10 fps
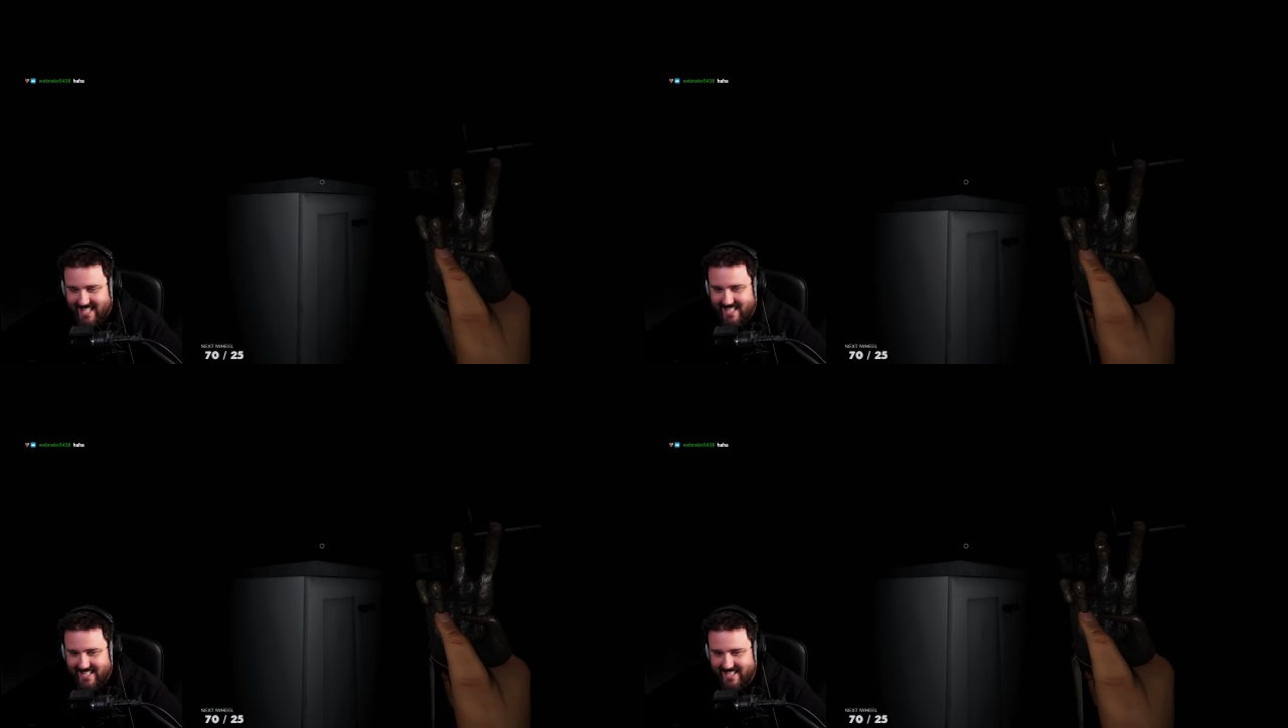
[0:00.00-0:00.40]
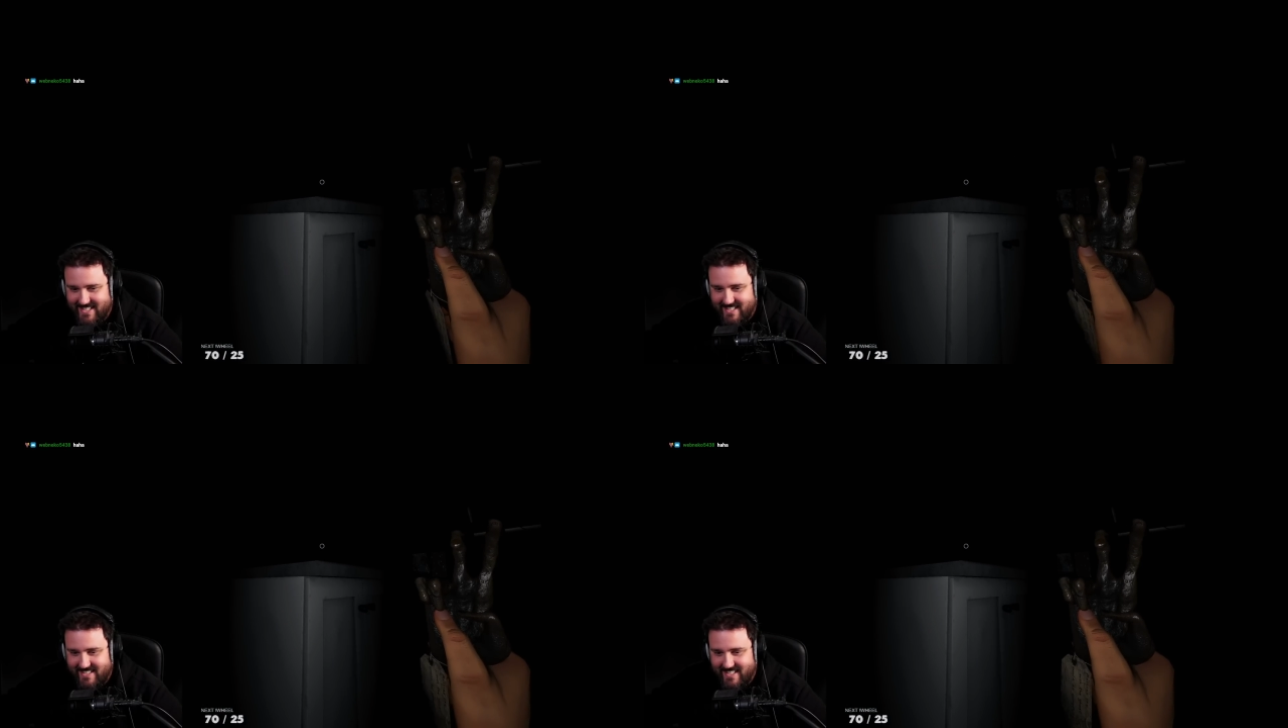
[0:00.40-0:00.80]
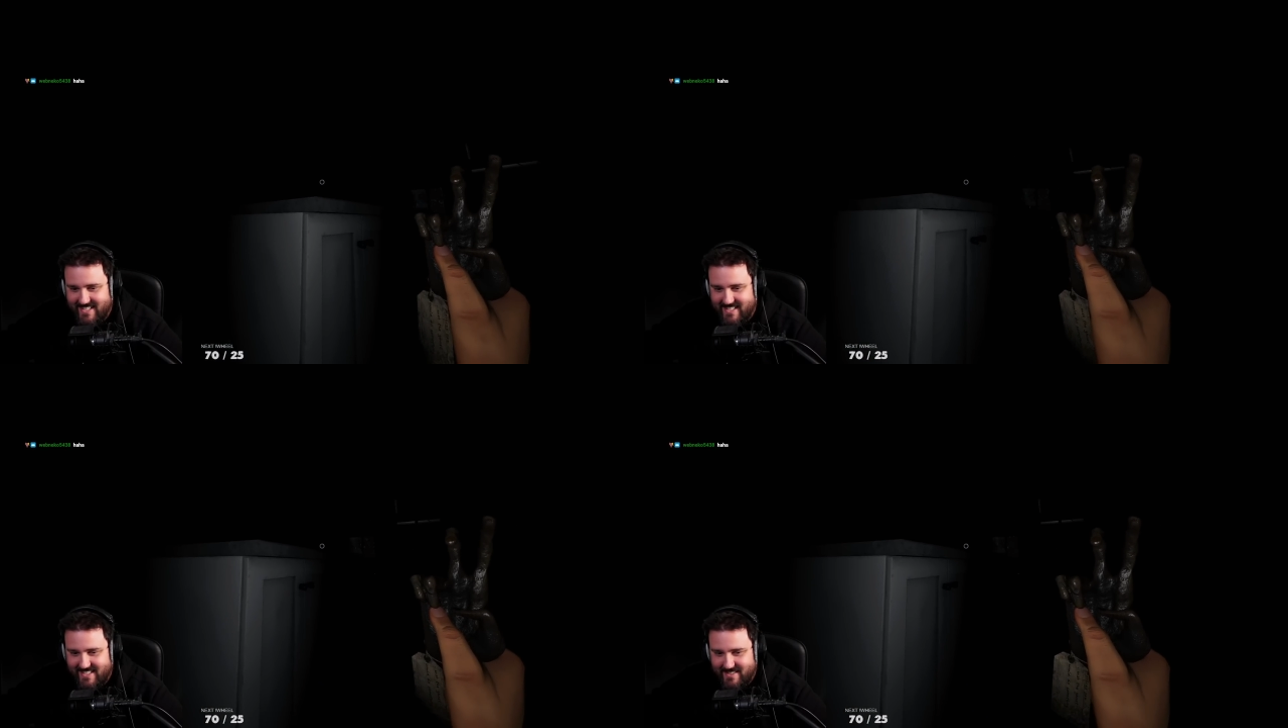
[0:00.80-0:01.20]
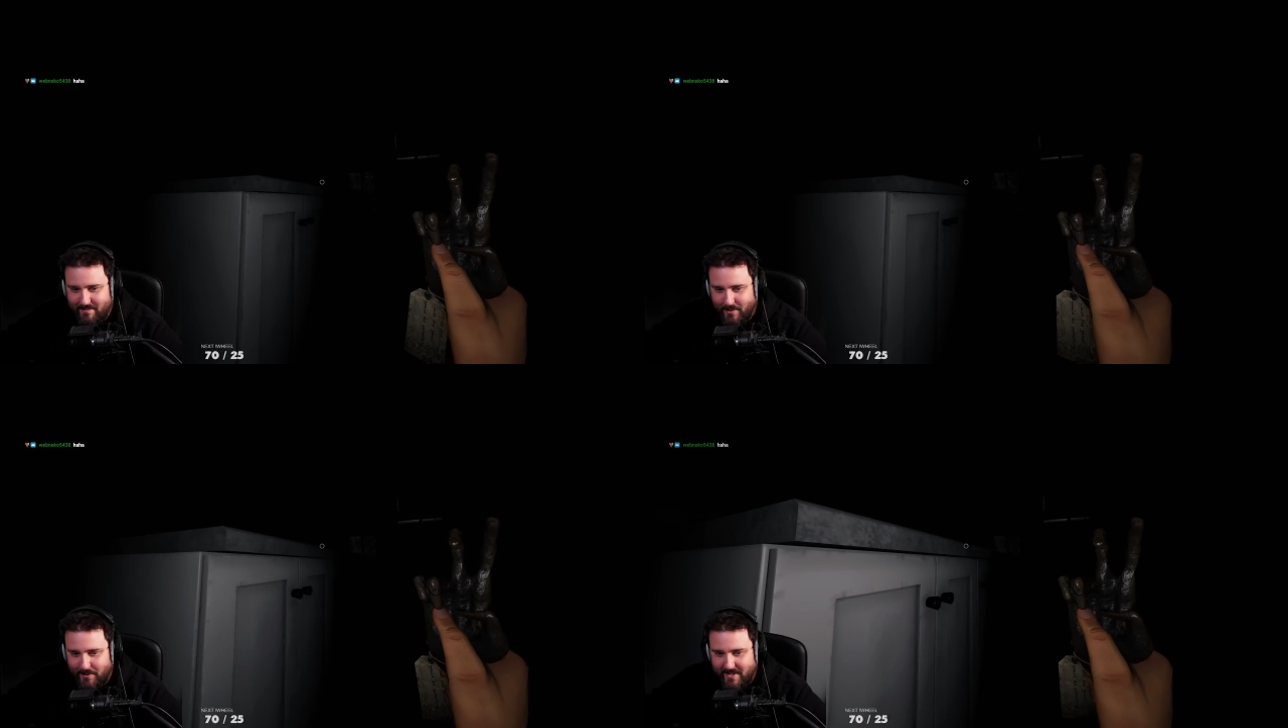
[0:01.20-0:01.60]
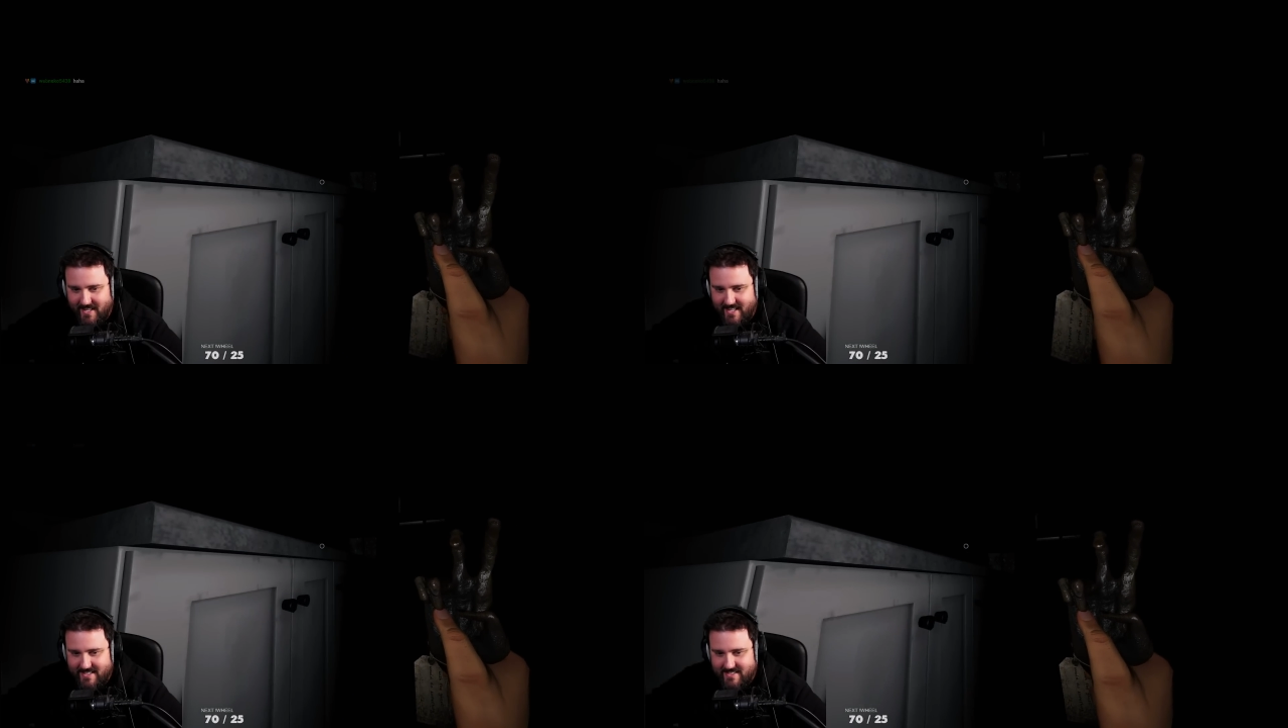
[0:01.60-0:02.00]
Is it a
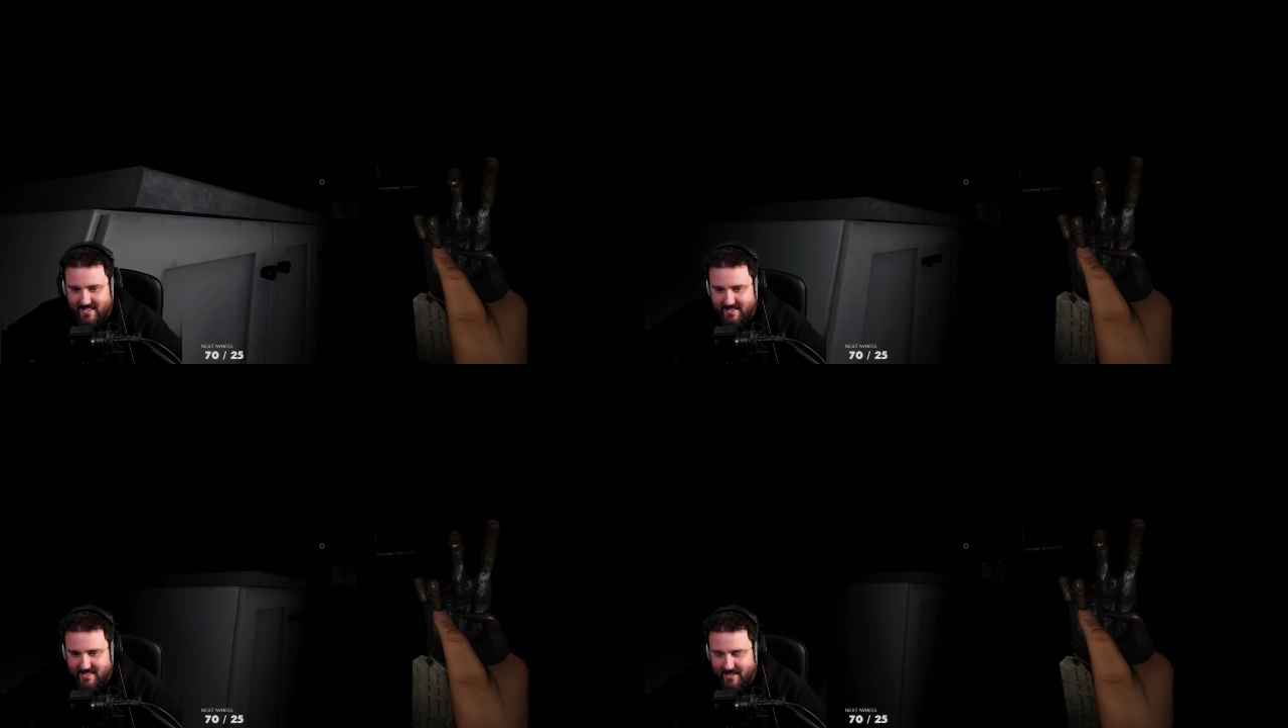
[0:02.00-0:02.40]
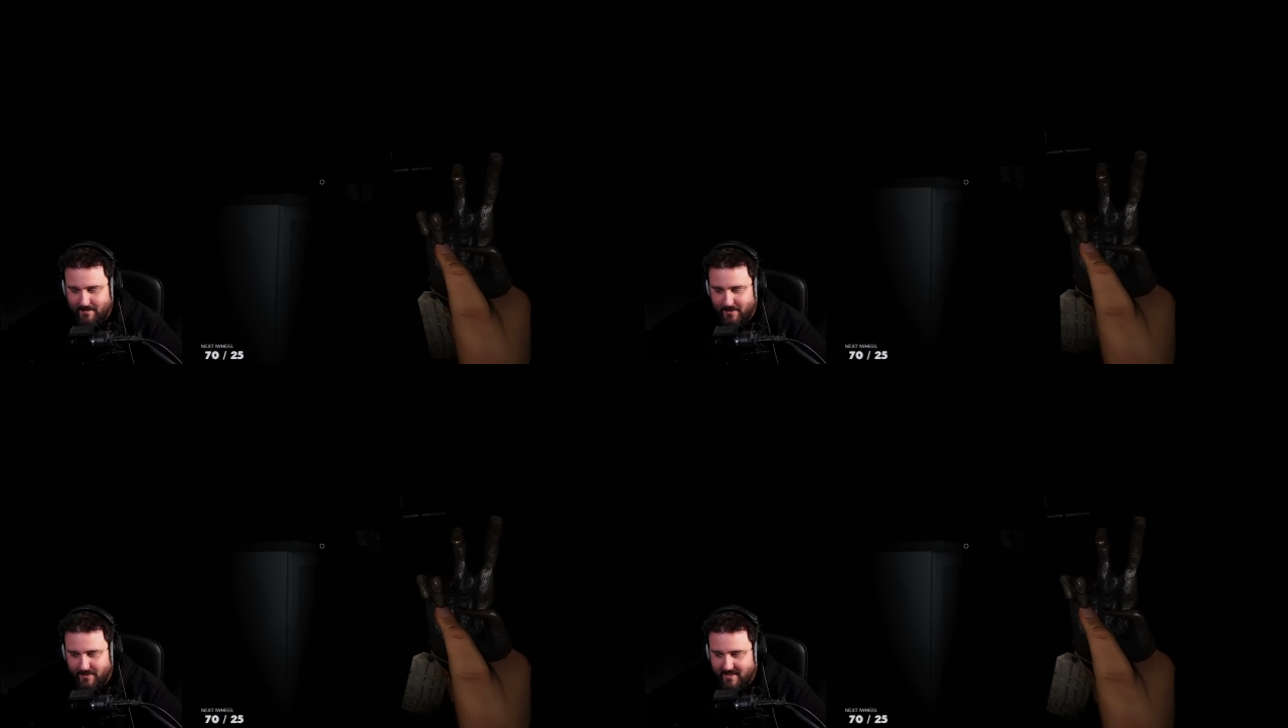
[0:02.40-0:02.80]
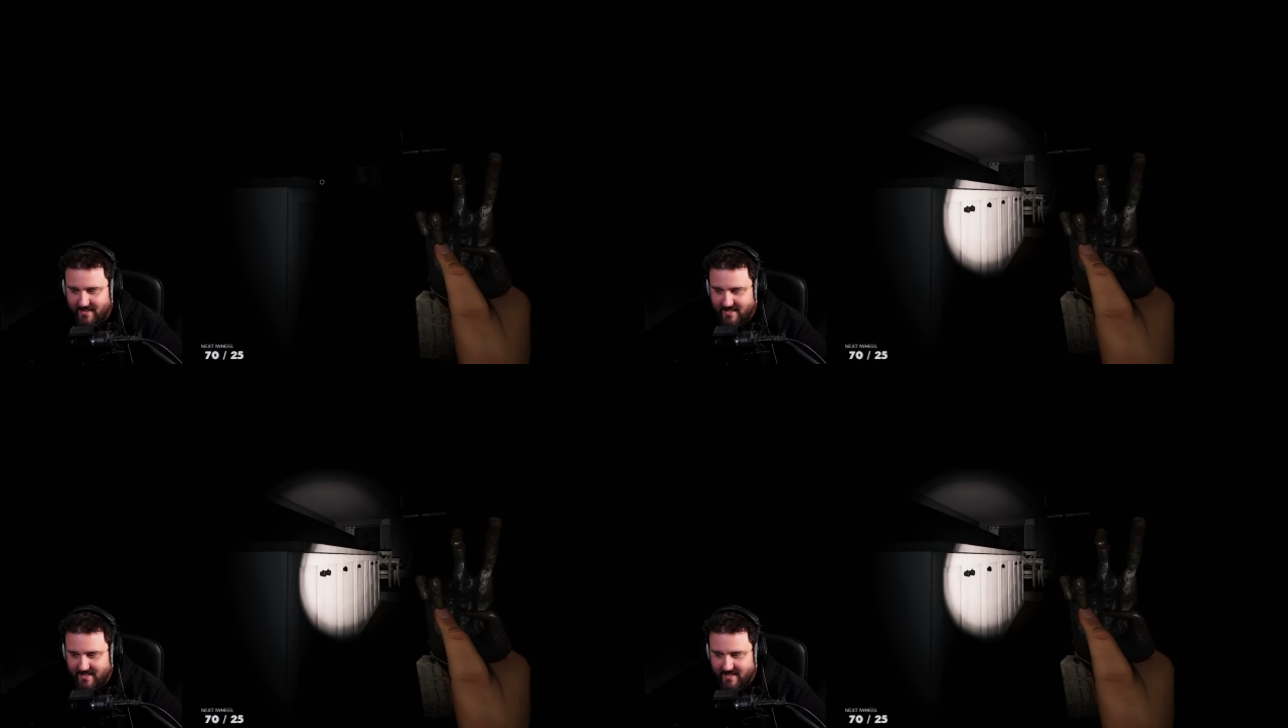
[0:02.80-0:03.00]
poltergeist? Sounds like a polty.